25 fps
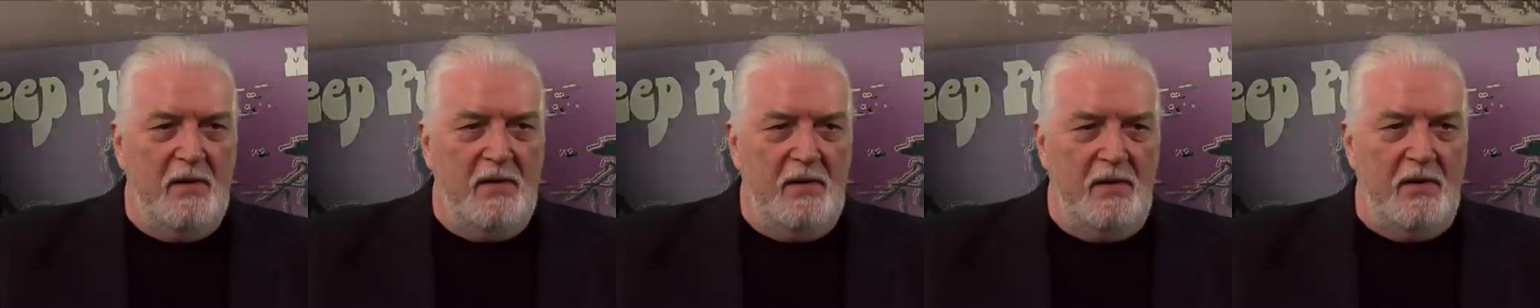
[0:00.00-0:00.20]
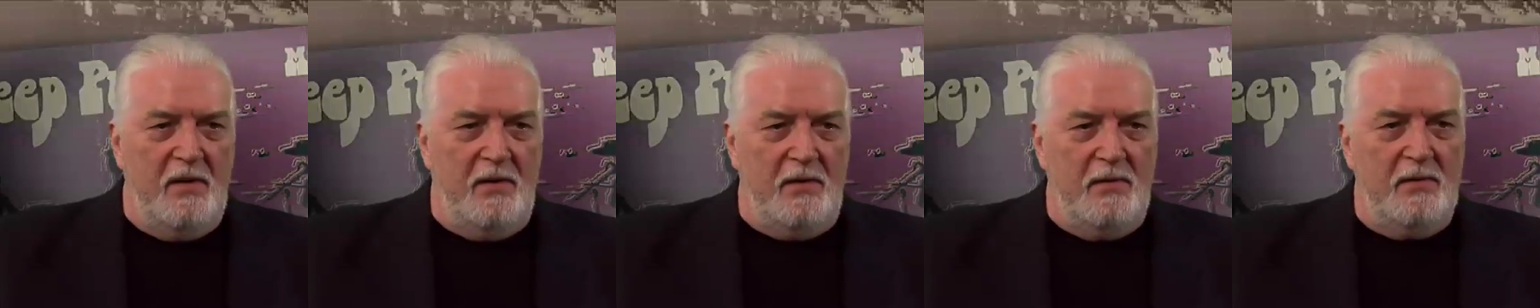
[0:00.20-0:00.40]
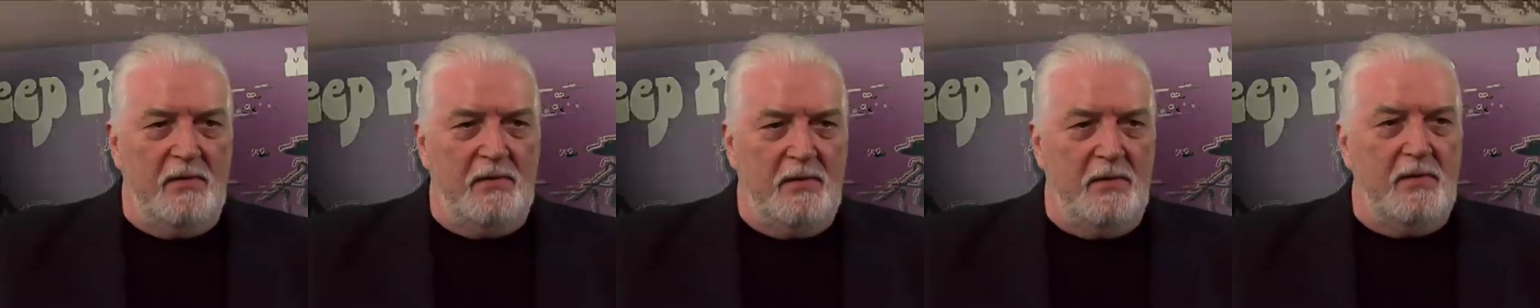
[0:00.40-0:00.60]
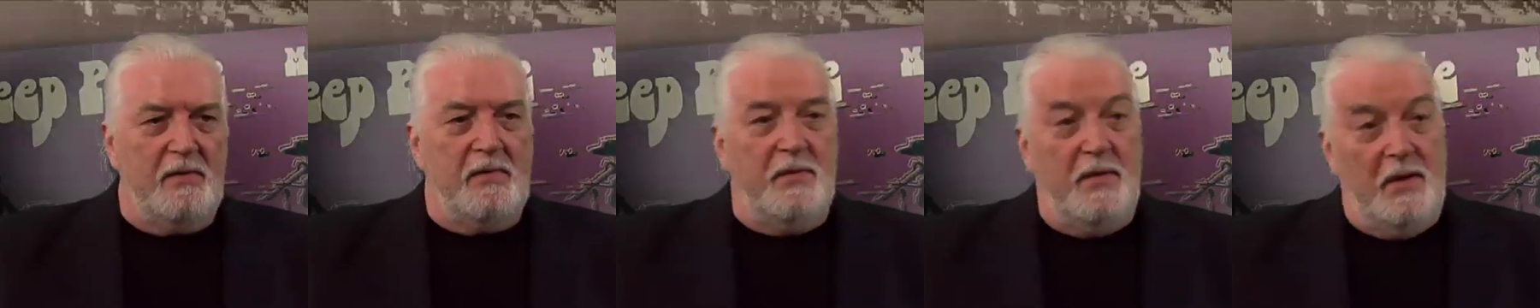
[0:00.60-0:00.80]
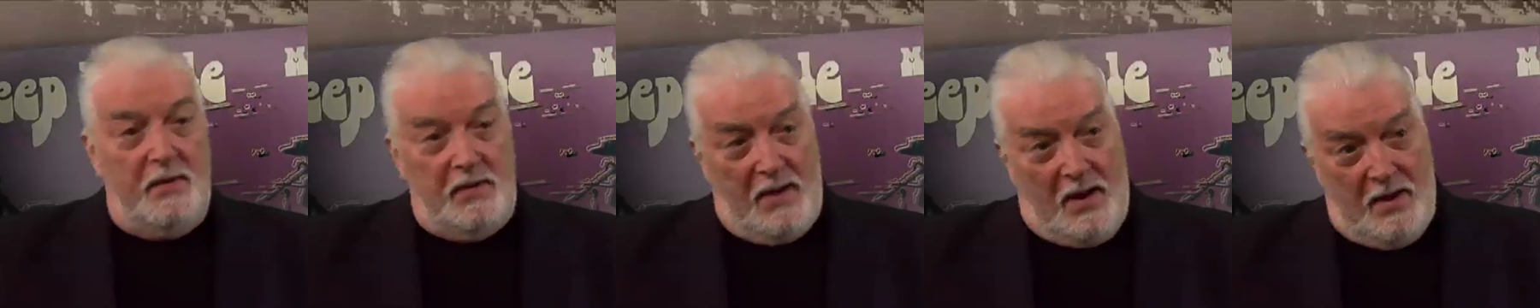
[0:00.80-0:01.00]
you know,
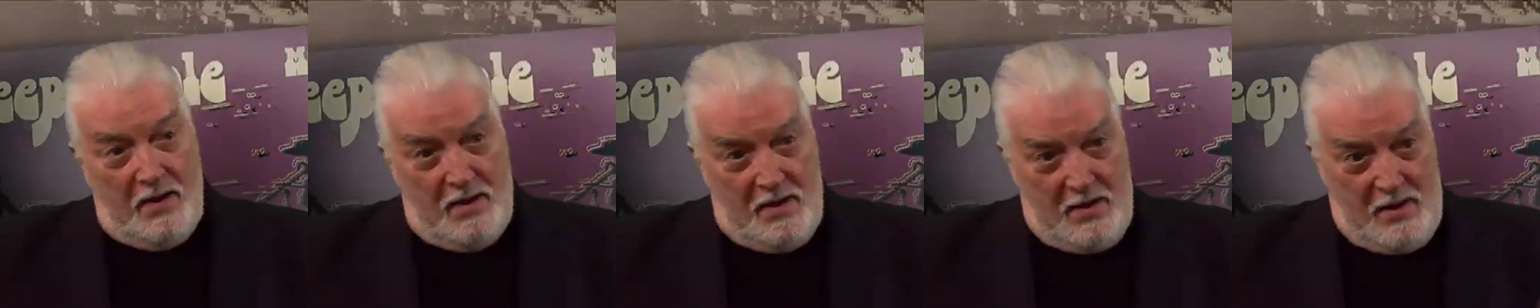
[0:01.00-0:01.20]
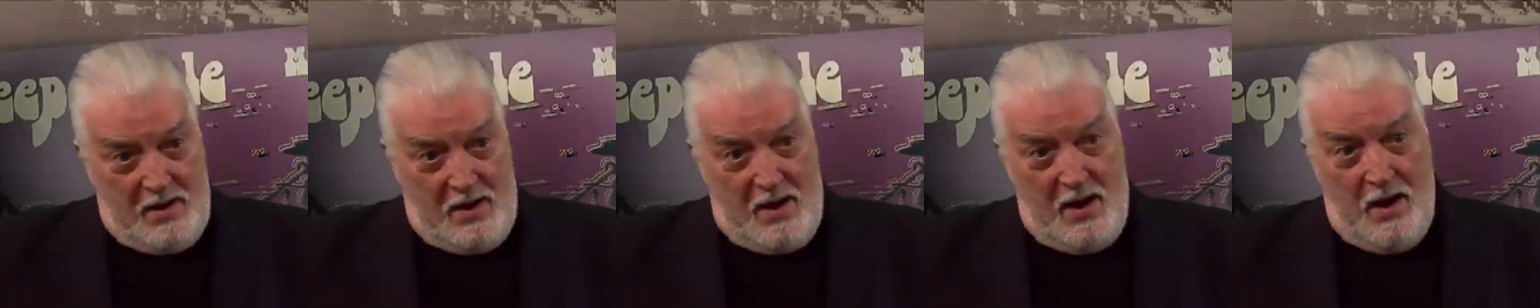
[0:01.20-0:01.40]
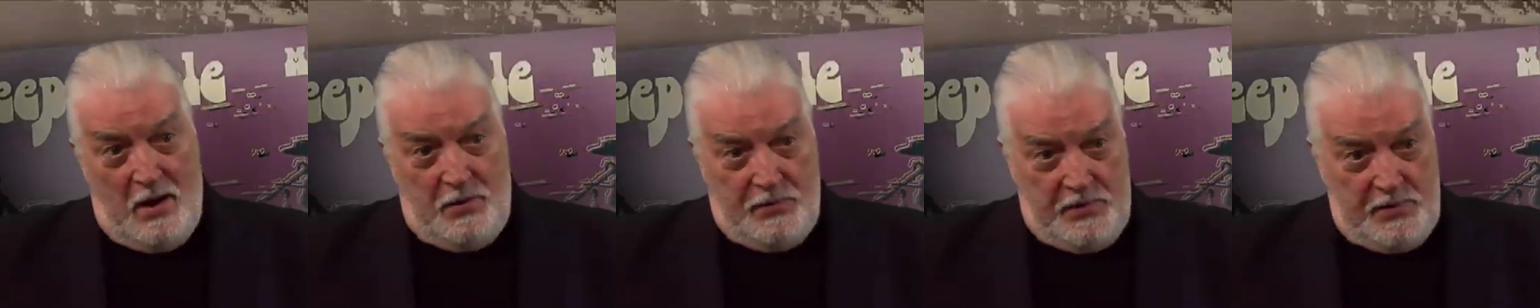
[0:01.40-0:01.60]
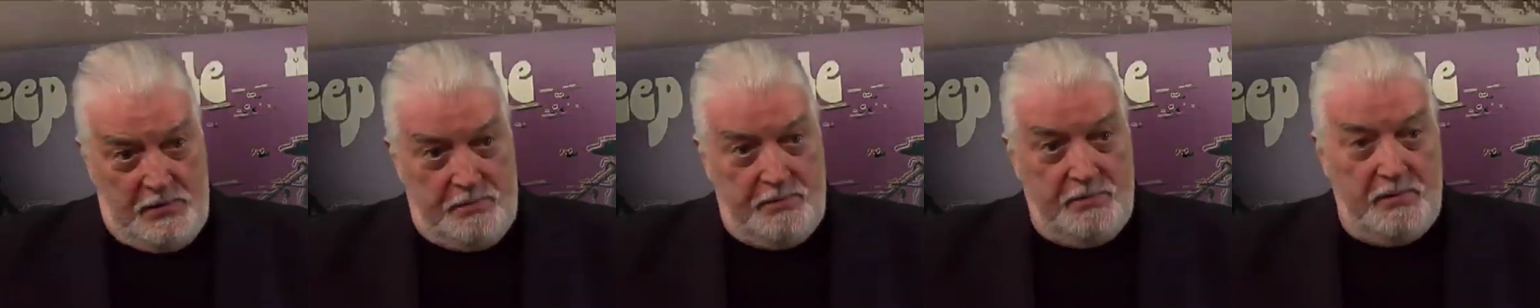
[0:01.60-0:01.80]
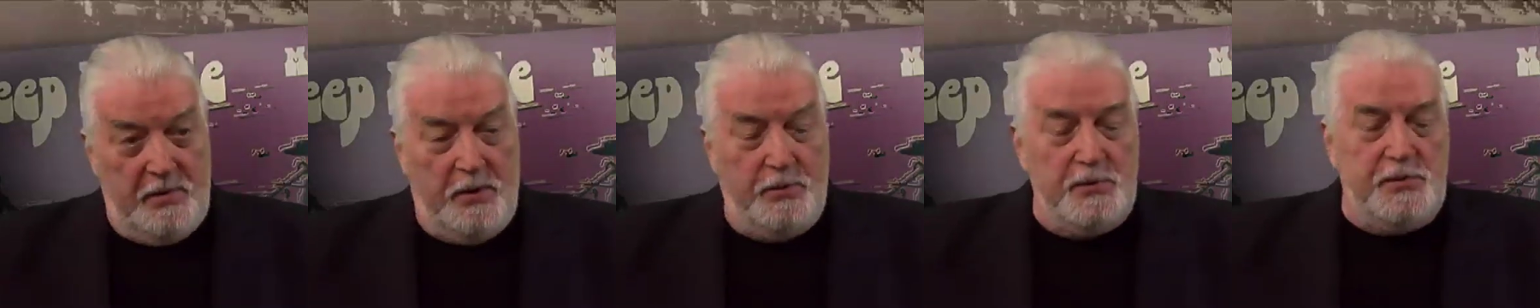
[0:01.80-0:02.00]
how, how the,
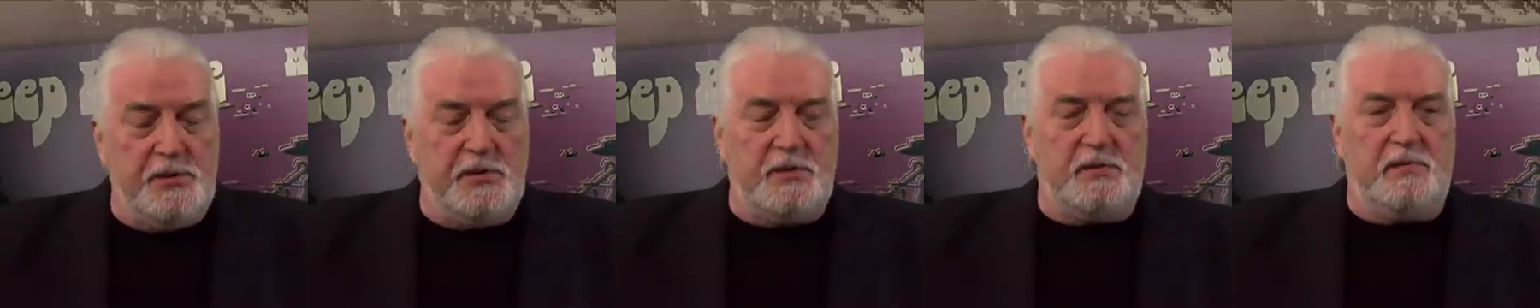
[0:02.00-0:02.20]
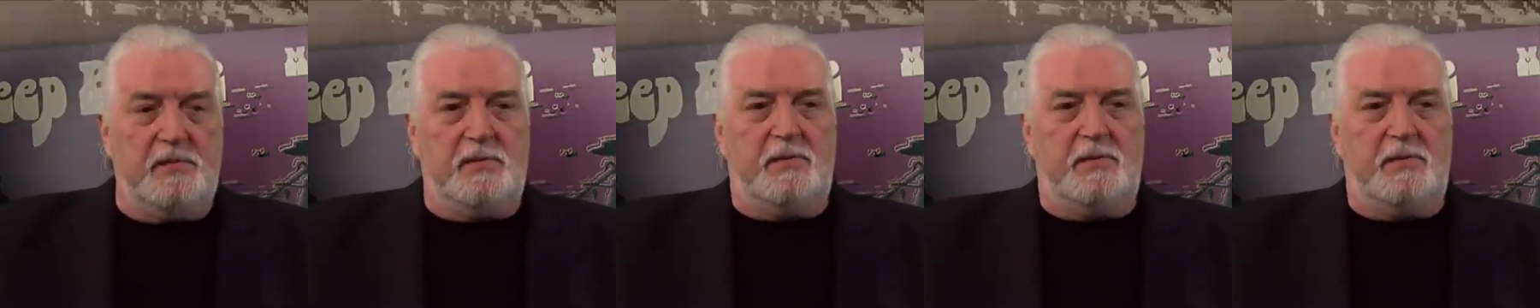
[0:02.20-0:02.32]
those